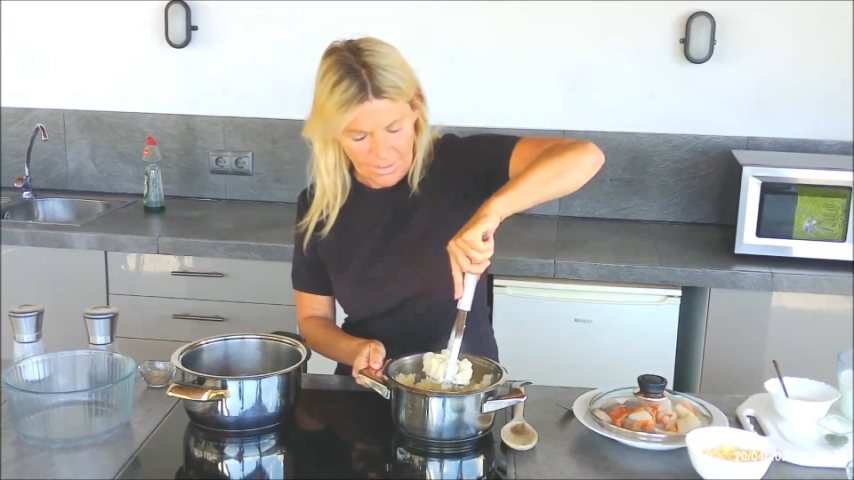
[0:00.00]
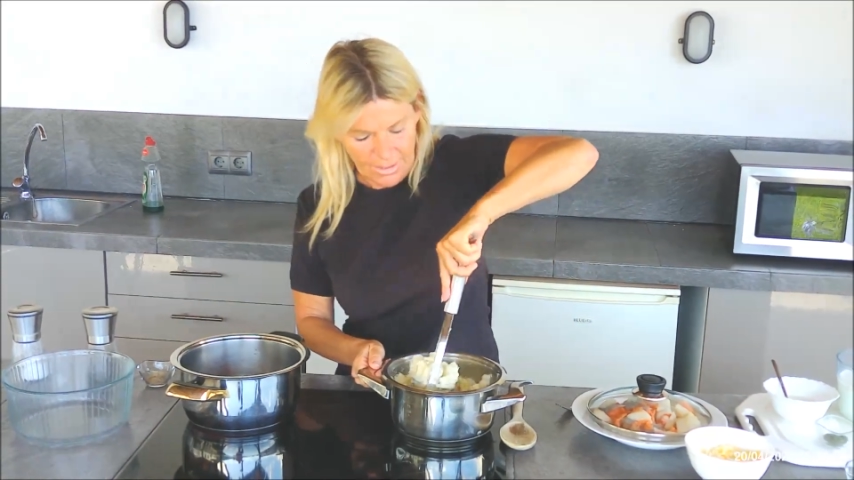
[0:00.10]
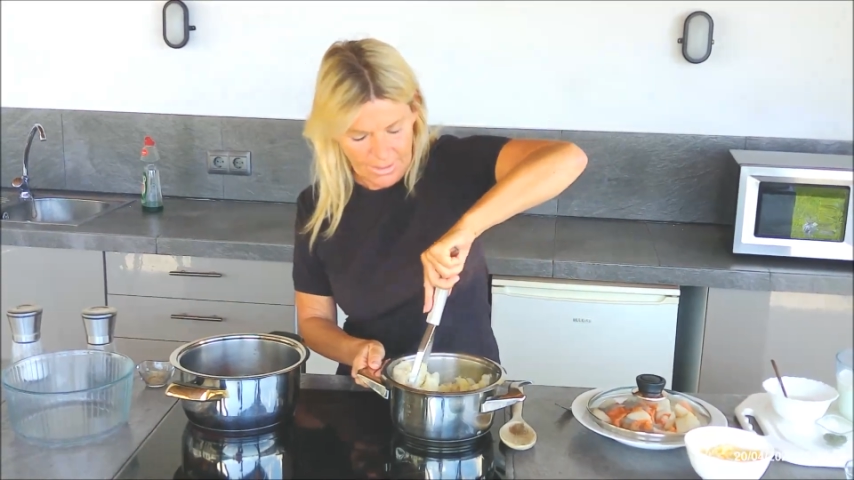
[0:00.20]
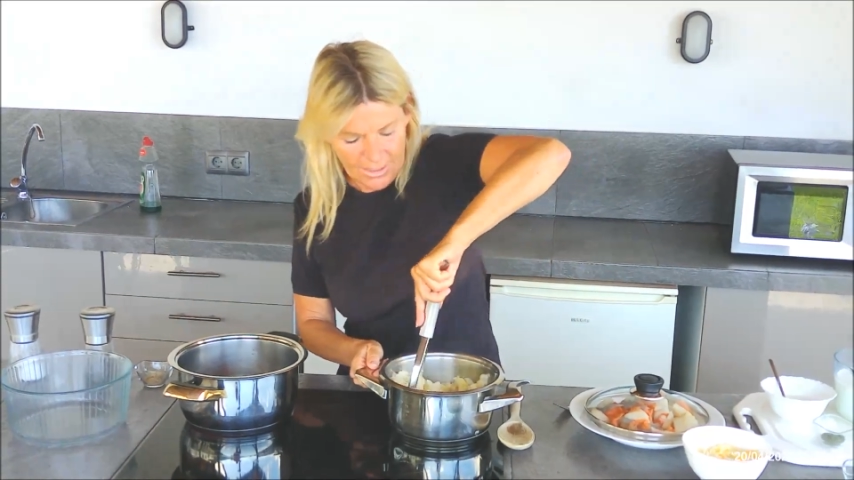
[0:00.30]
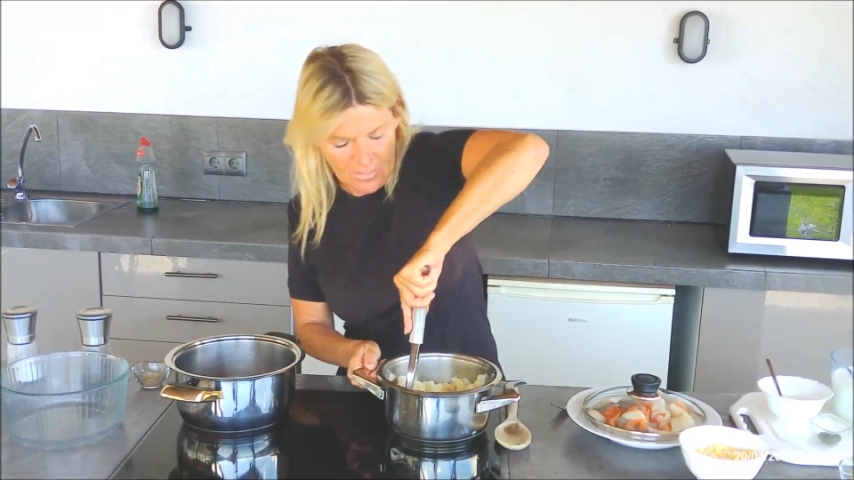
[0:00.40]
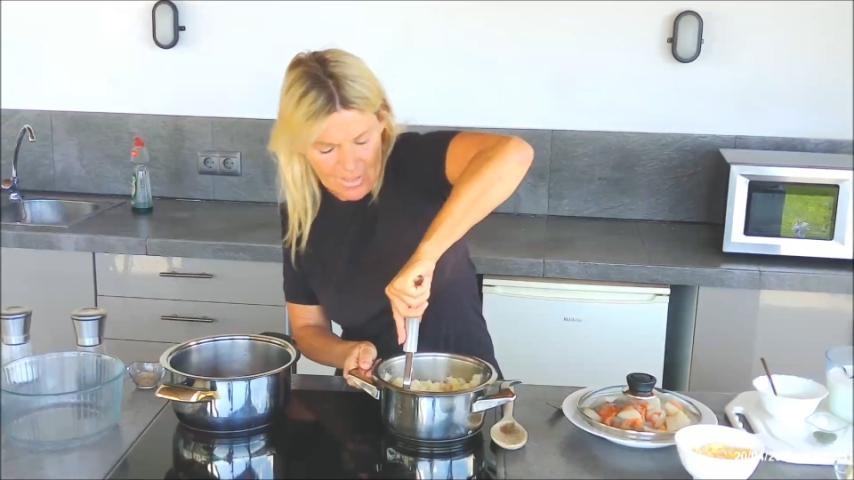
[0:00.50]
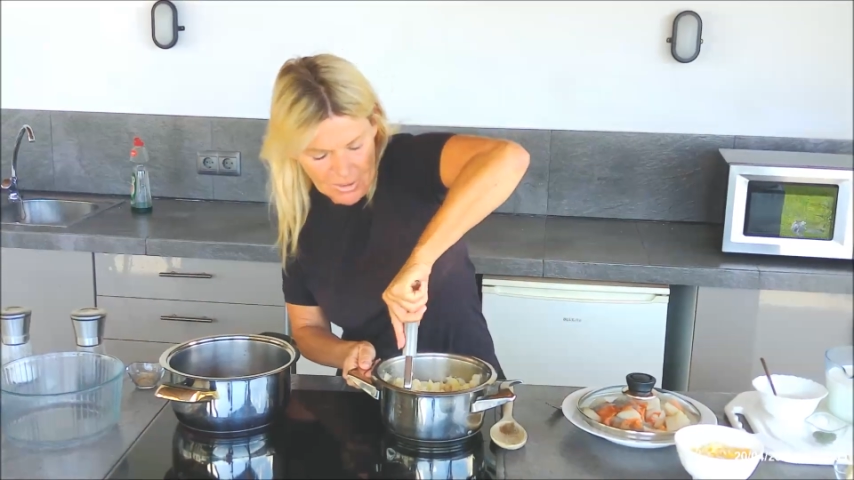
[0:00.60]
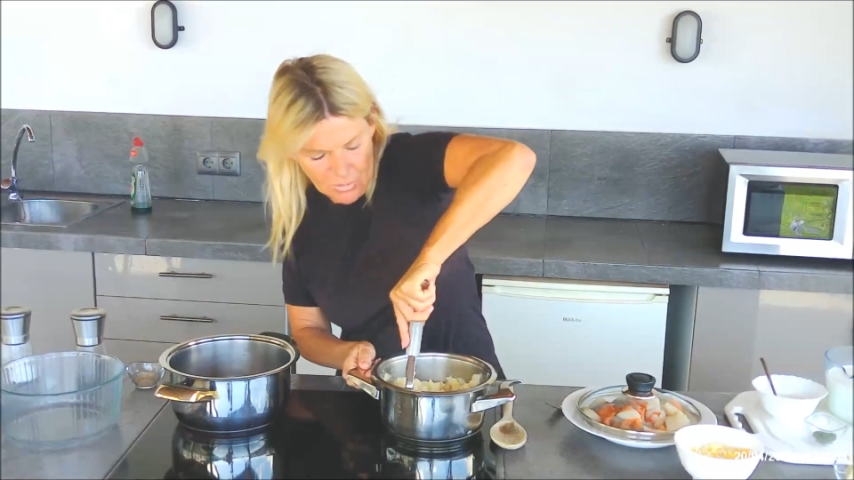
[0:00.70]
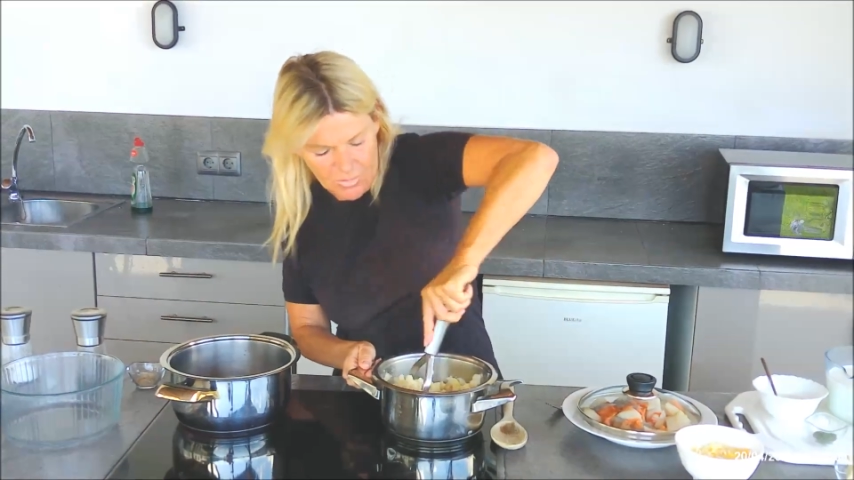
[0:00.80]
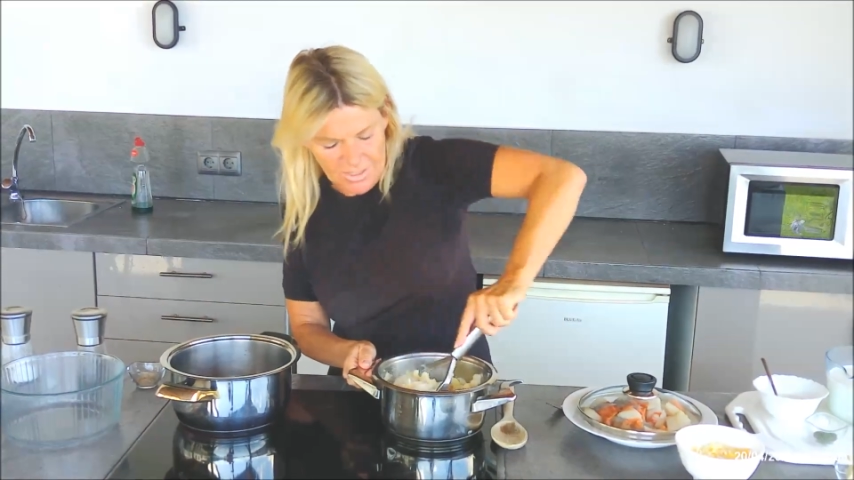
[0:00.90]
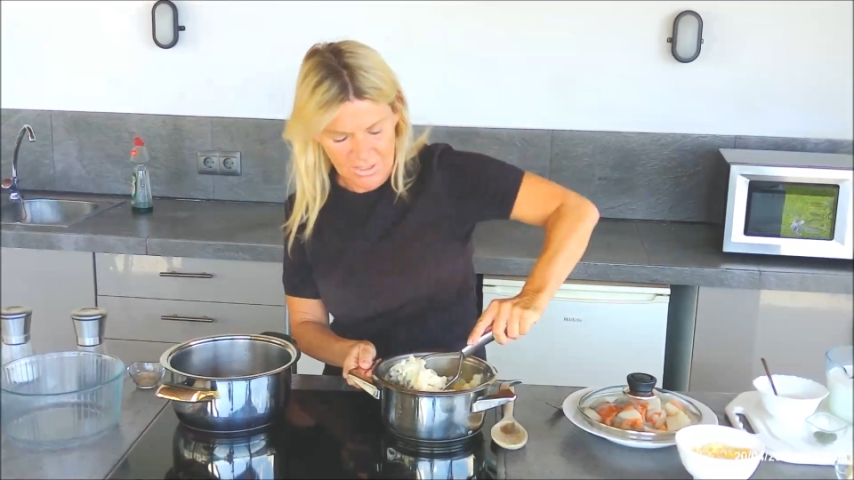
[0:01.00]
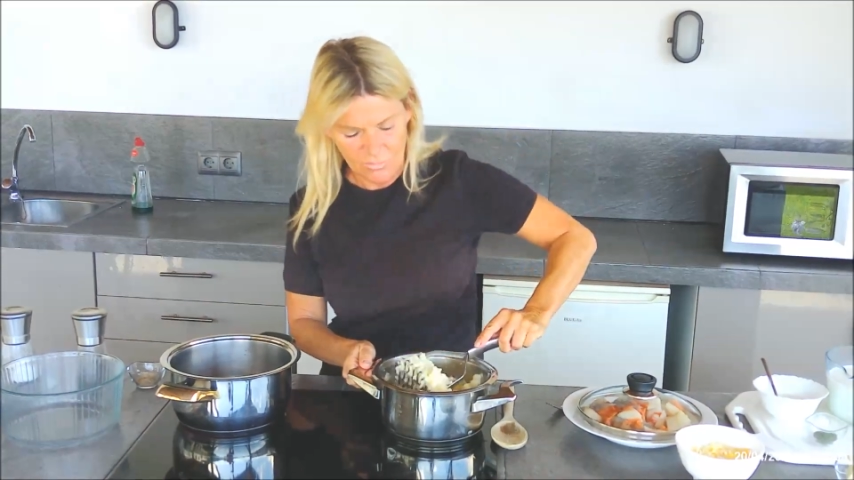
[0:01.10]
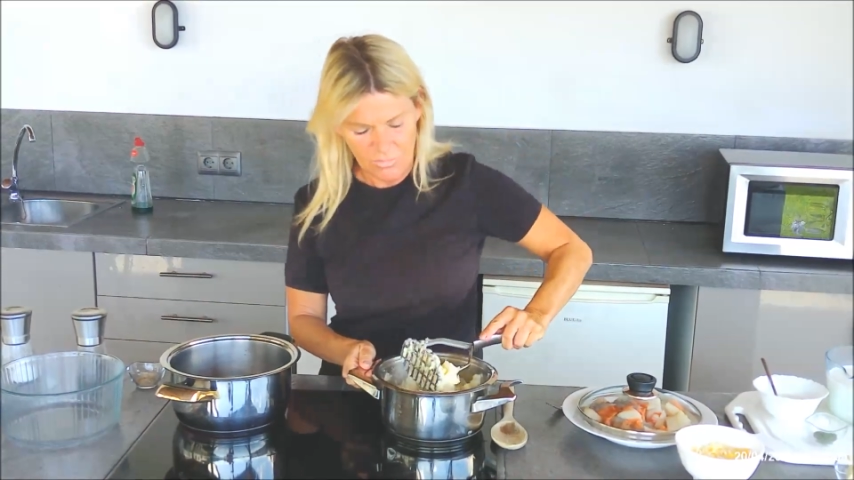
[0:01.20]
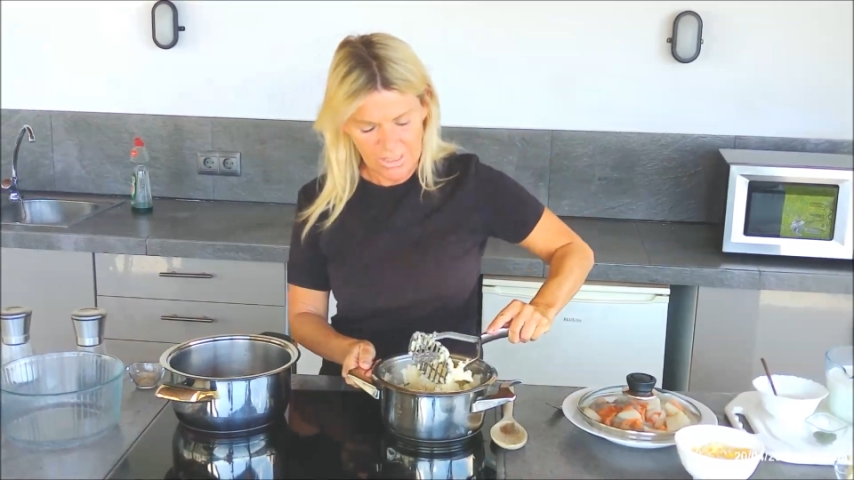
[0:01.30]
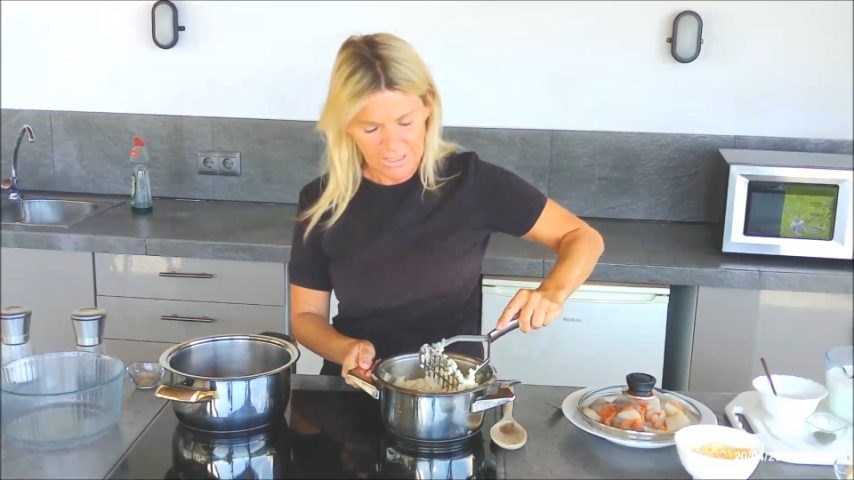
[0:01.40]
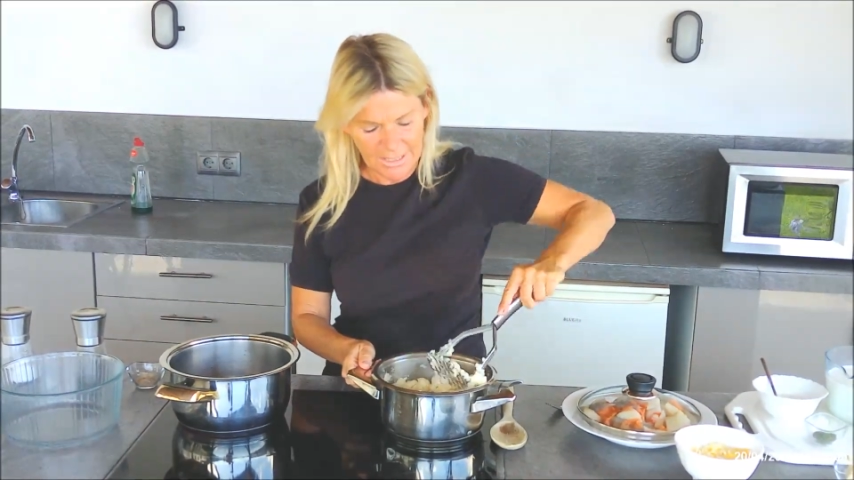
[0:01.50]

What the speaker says: Need to make sure this is really